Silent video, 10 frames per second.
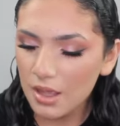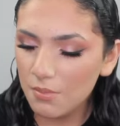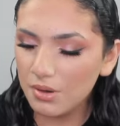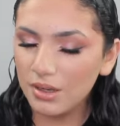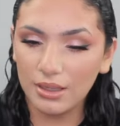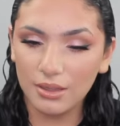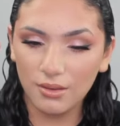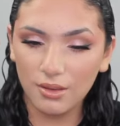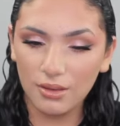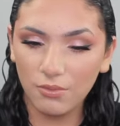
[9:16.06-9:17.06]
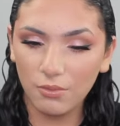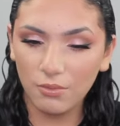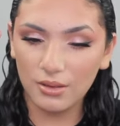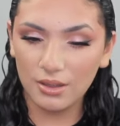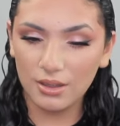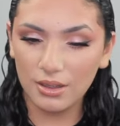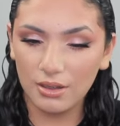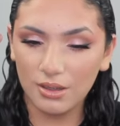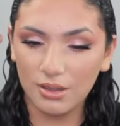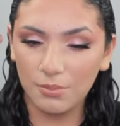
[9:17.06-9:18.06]
But, it, like, see, even when it's, like
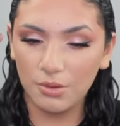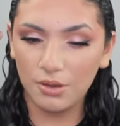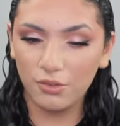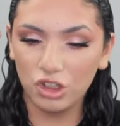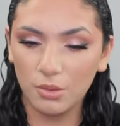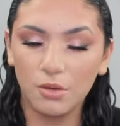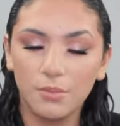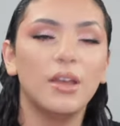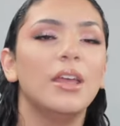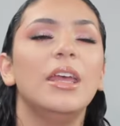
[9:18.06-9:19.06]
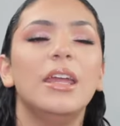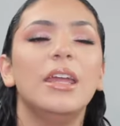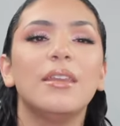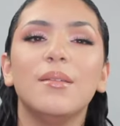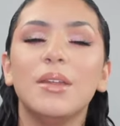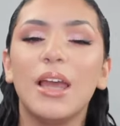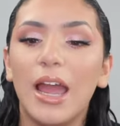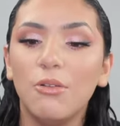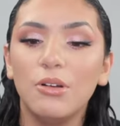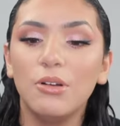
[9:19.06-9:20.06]
that beautiful shimmer, but it's not something
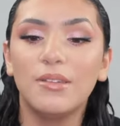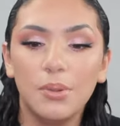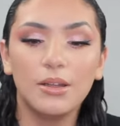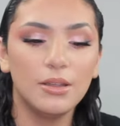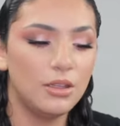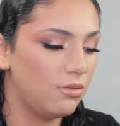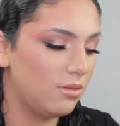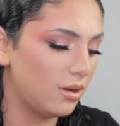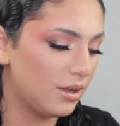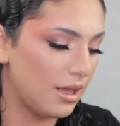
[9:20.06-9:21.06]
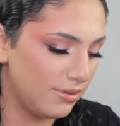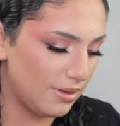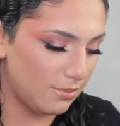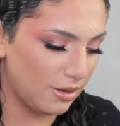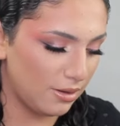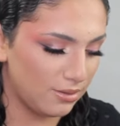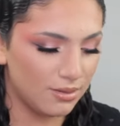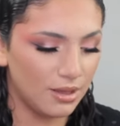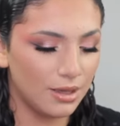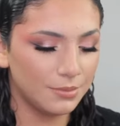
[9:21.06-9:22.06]
I would typically use on an everyday
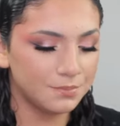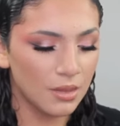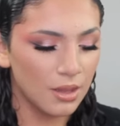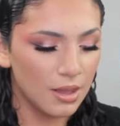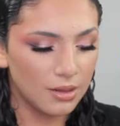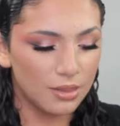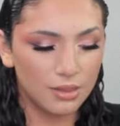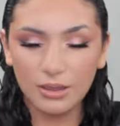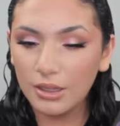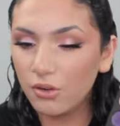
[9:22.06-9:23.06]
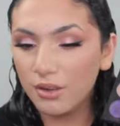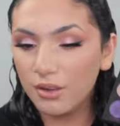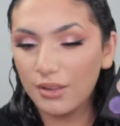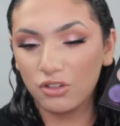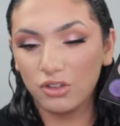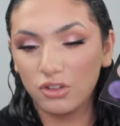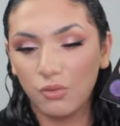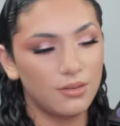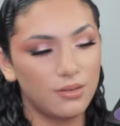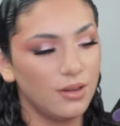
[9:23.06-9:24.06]
basis. Now, this glitter is actually
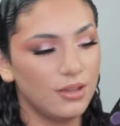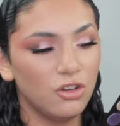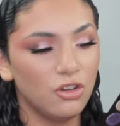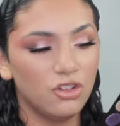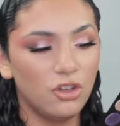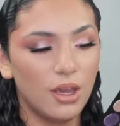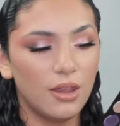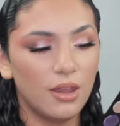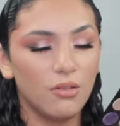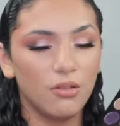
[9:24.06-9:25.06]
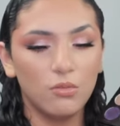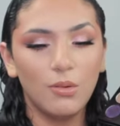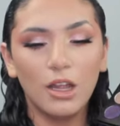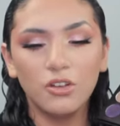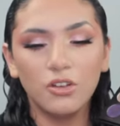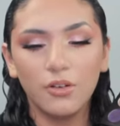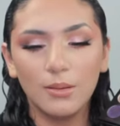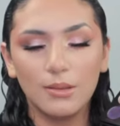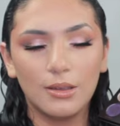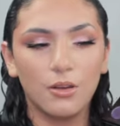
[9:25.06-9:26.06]
really stunning. I'll show you guys a little swatch of her.
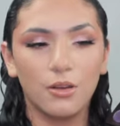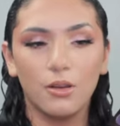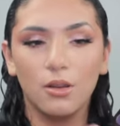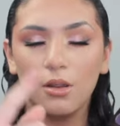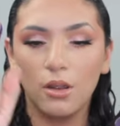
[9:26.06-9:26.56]
Let me get her.